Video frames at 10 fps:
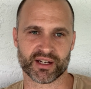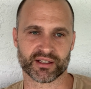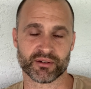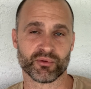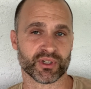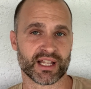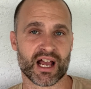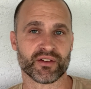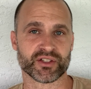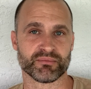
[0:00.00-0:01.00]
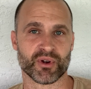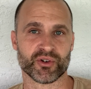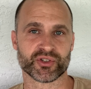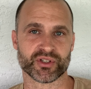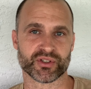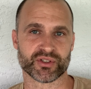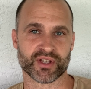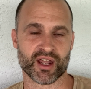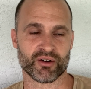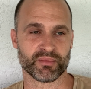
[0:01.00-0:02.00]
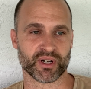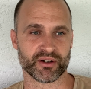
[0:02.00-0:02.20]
and it will allow these emotions that are